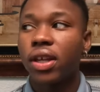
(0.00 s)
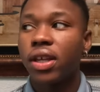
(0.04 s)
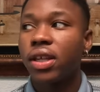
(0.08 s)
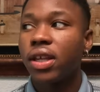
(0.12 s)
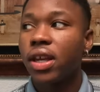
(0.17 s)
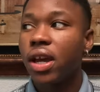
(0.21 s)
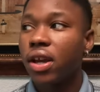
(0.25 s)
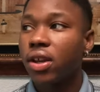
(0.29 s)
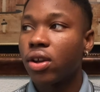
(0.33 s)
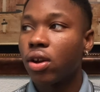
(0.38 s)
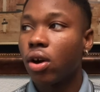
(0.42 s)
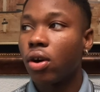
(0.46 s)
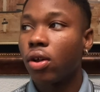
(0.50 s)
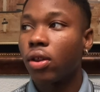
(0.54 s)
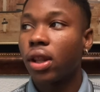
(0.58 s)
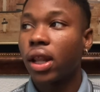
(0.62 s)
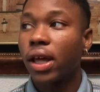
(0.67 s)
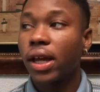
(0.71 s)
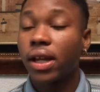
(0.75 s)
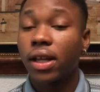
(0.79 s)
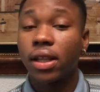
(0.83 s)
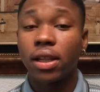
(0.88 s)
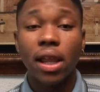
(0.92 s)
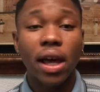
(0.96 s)
yeah, y'all,
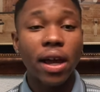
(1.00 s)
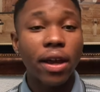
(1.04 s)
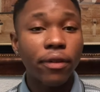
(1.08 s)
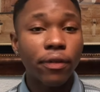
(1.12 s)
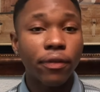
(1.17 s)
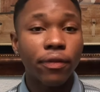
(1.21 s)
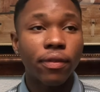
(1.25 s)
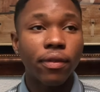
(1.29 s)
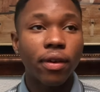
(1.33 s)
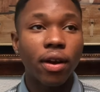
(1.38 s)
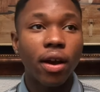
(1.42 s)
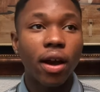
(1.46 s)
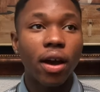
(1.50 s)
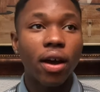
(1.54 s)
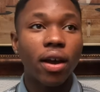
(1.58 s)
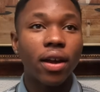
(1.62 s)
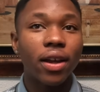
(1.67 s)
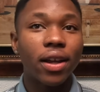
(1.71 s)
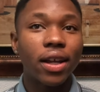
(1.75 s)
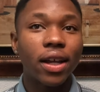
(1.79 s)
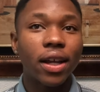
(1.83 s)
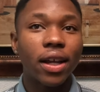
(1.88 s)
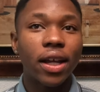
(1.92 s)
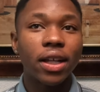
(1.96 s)
like, life
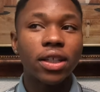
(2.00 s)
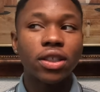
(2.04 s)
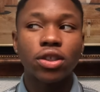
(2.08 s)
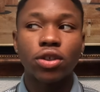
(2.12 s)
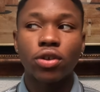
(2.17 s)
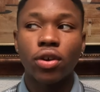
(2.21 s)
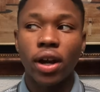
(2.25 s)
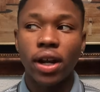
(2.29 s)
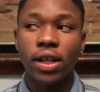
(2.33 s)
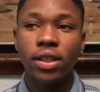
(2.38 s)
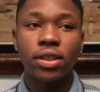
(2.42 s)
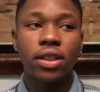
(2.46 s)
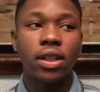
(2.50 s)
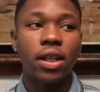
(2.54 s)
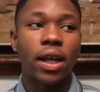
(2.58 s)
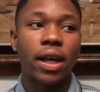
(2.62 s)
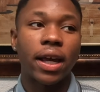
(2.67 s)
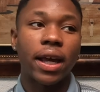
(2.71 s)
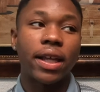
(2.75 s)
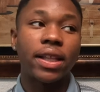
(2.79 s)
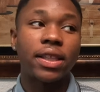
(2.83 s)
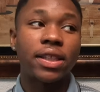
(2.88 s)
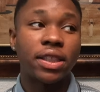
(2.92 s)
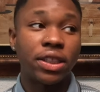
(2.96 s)
is crazy.
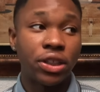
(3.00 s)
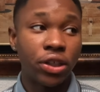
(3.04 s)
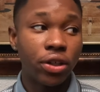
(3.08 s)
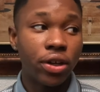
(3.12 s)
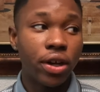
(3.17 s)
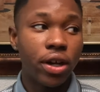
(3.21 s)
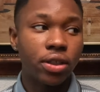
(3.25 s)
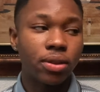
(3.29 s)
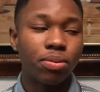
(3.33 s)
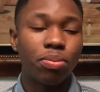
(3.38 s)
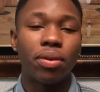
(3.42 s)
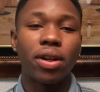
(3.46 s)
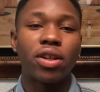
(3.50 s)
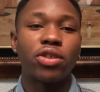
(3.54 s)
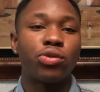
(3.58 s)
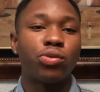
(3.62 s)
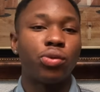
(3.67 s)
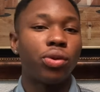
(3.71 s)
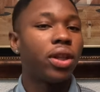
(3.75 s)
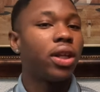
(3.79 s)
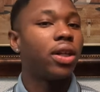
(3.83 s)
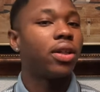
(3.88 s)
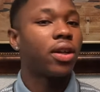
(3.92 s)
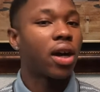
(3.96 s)
Like, it's serious, but it's
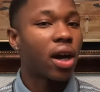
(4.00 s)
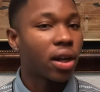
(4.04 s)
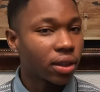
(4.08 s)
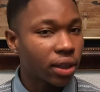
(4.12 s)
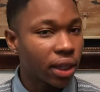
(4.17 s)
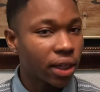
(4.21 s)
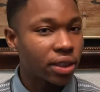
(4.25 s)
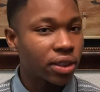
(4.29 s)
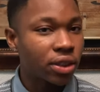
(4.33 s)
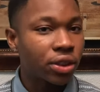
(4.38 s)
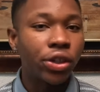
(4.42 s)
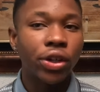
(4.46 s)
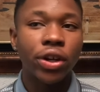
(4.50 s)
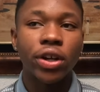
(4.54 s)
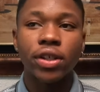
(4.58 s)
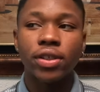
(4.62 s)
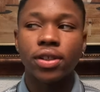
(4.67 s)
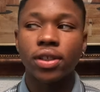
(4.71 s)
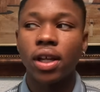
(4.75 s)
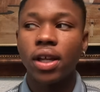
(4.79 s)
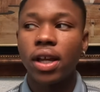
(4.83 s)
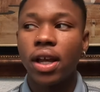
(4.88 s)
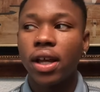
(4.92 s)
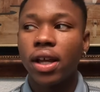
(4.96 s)
really not that
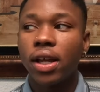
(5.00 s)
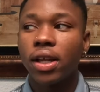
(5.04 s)
serious.